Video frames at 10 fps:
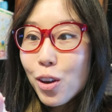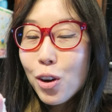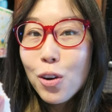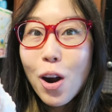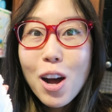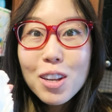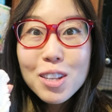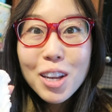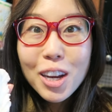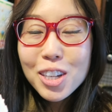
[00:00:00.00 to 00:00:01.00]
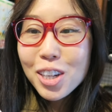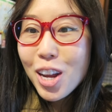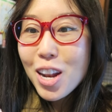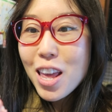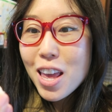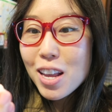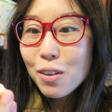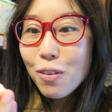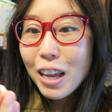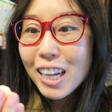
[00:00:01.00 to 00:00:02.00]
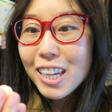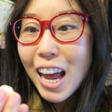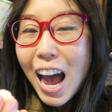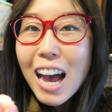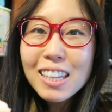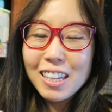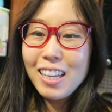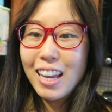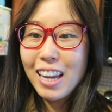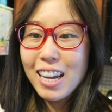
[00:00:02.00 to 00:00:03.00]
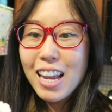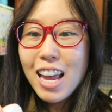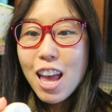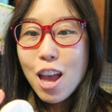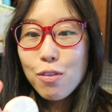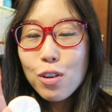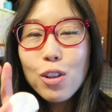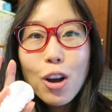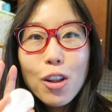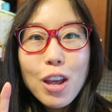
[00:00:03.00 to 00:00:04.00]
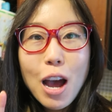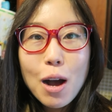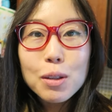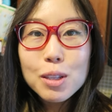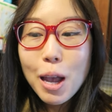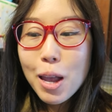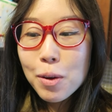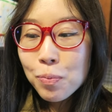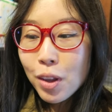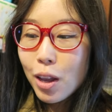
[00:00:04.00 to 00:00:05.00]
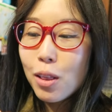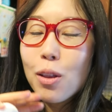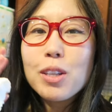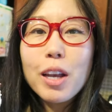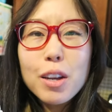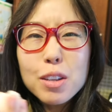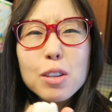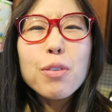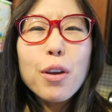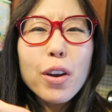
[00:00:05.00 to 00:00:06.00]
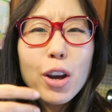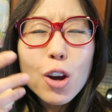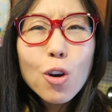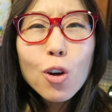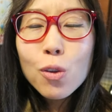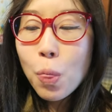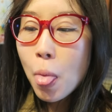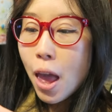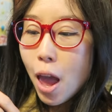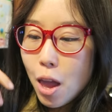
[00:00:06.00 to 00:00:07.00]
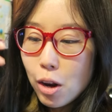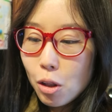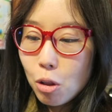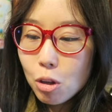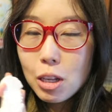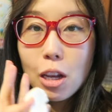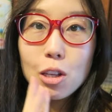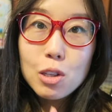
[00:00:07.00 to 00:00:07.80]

The cross section is fantastic. If you look on the outside, it looks like spherical and it looks like a